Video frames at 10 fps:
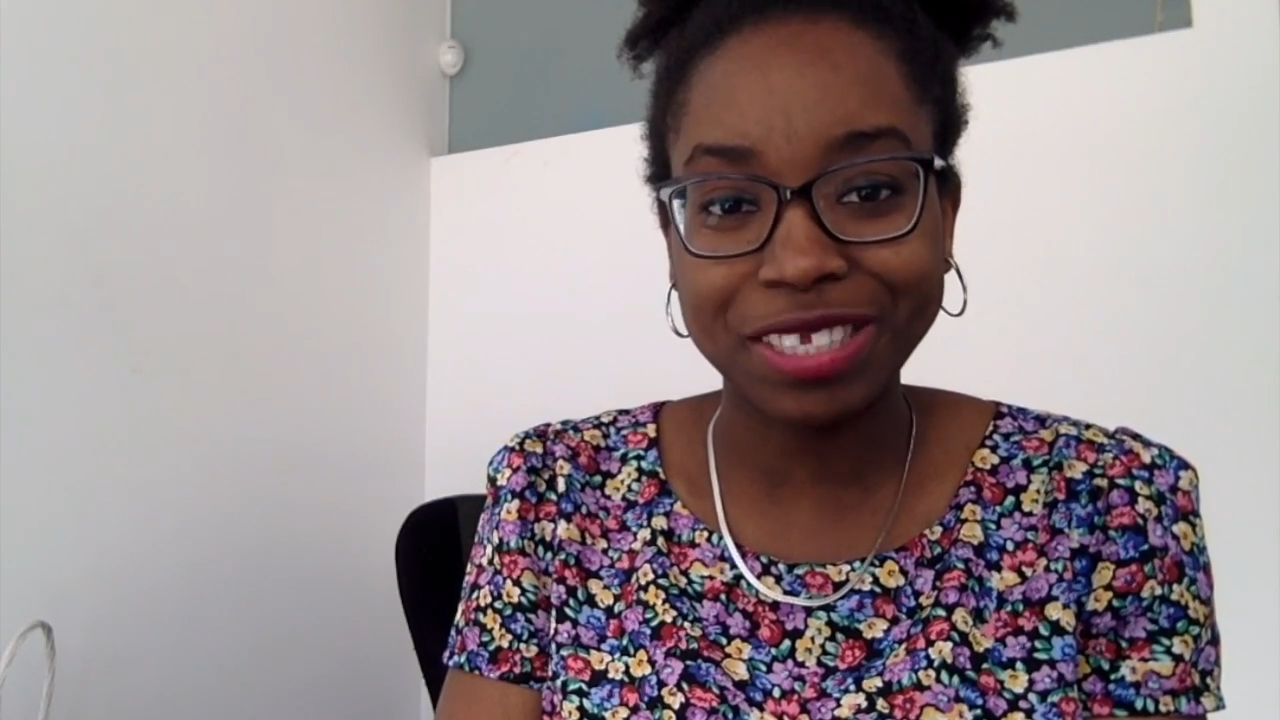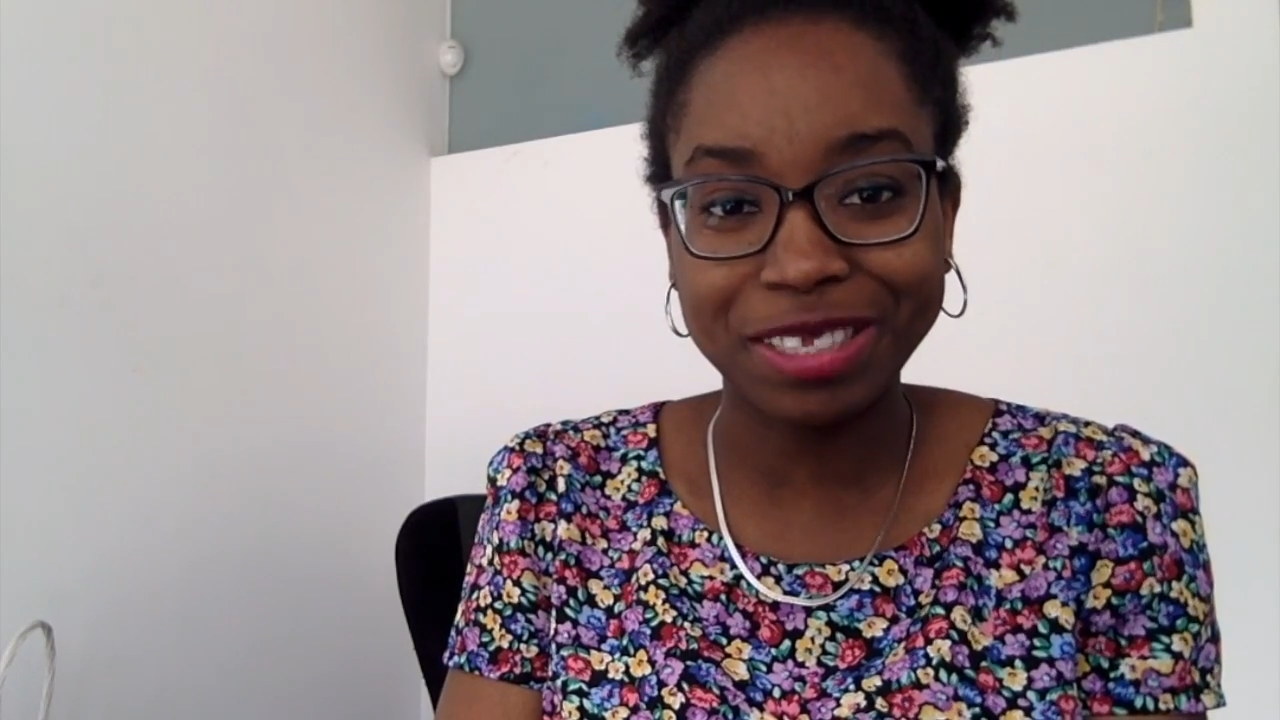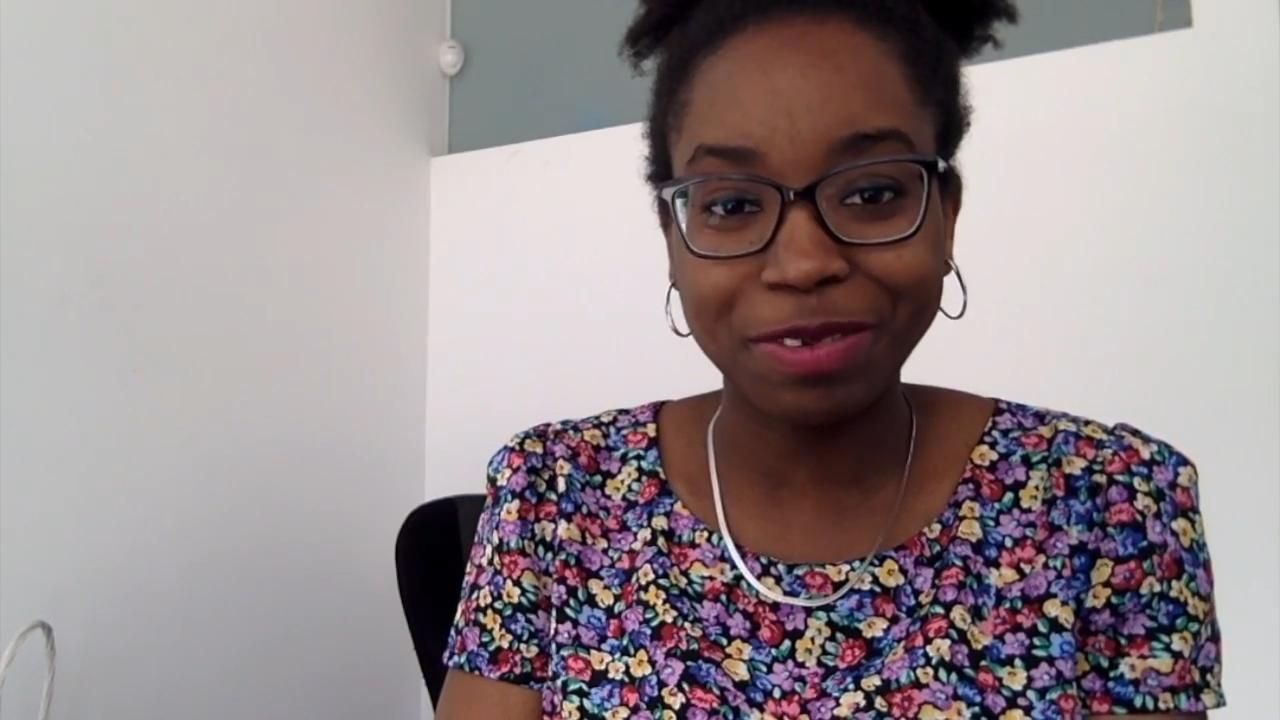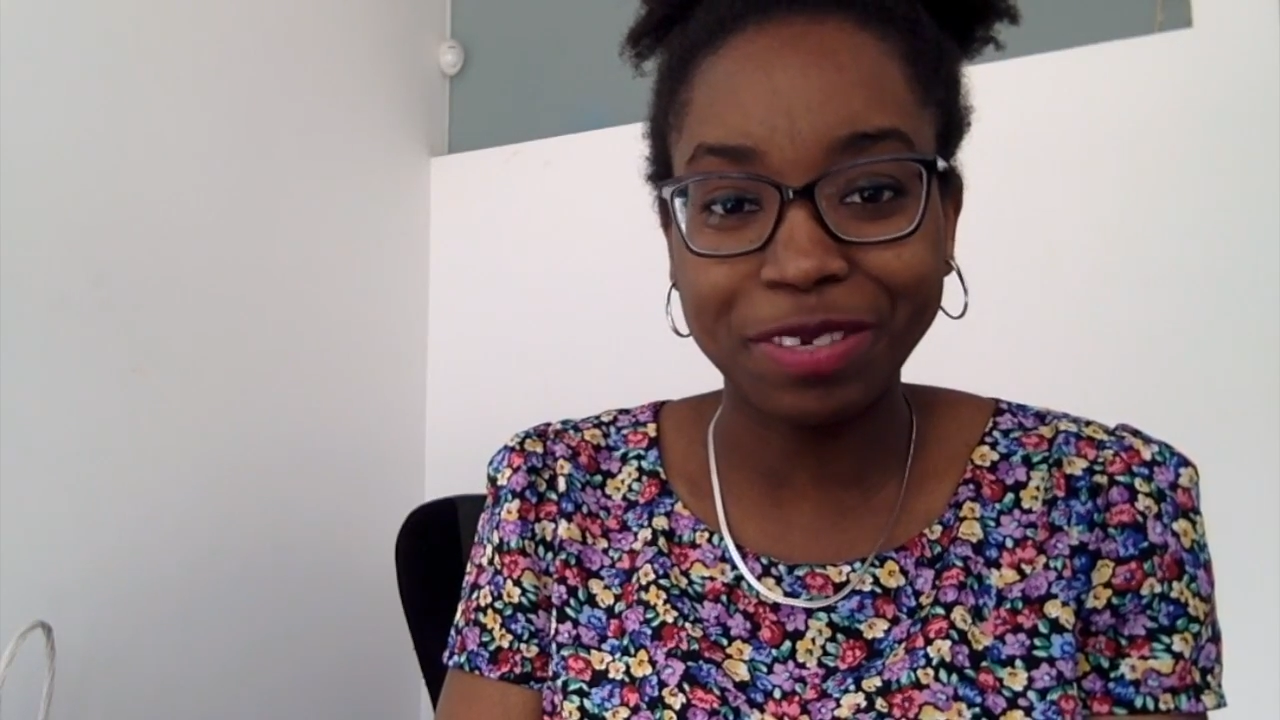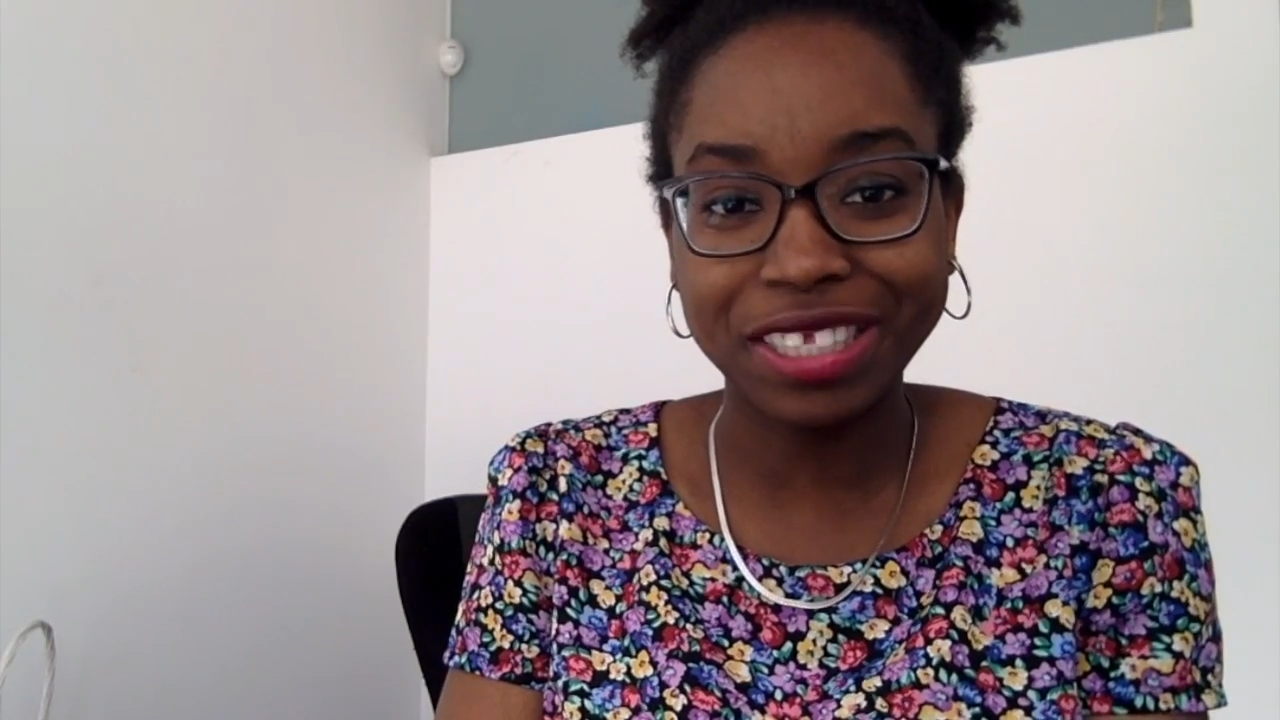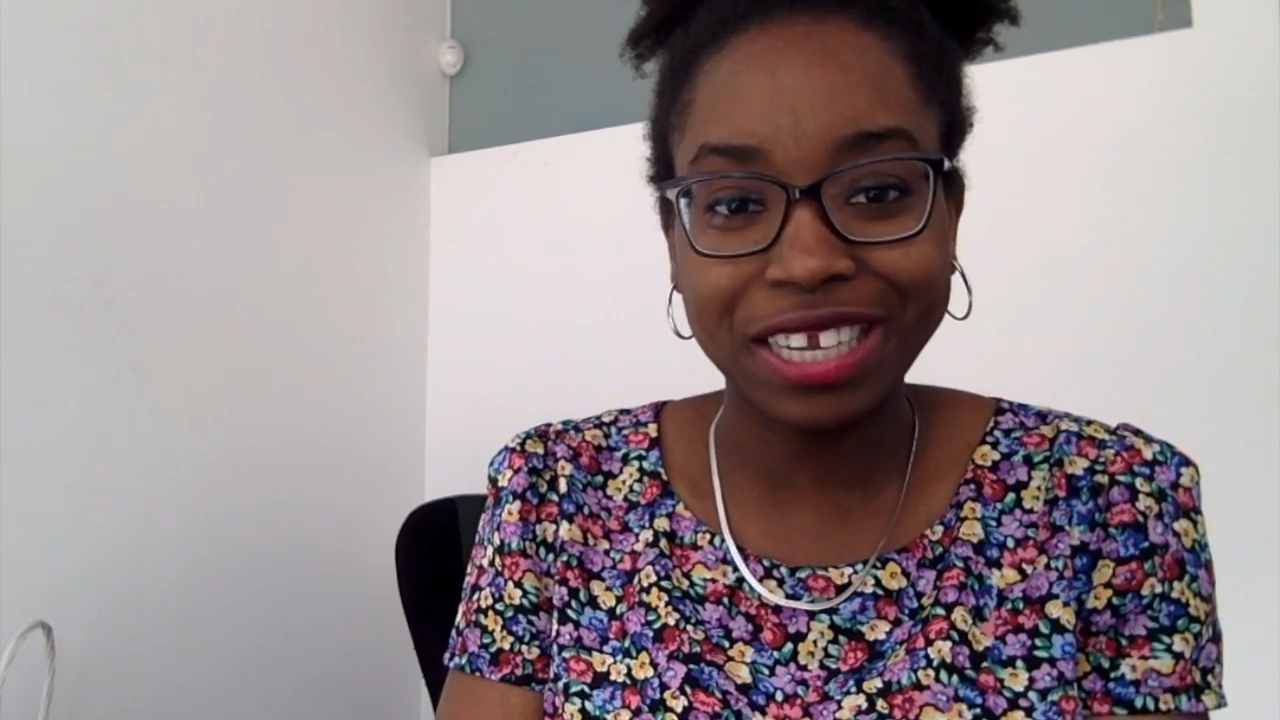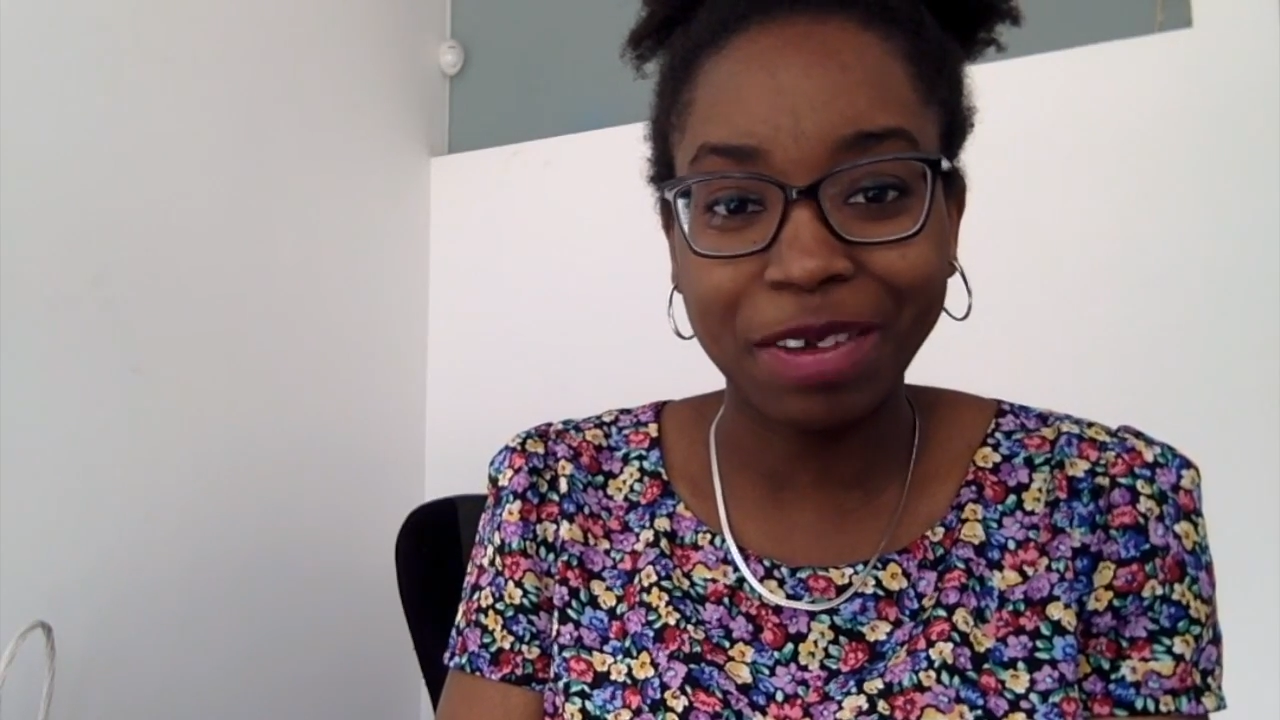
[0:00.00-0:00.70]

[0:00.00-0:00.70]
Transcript: the only thing I